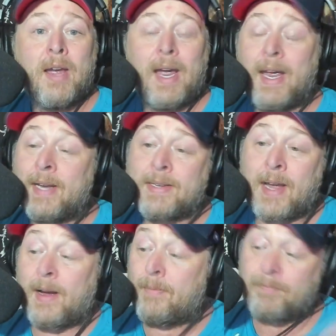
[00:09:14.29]
and
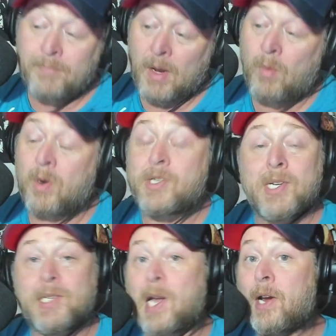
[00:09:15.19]
um, we're
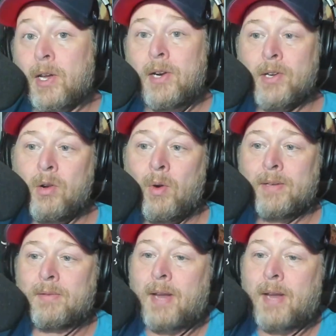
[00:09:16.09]
just not going to do it.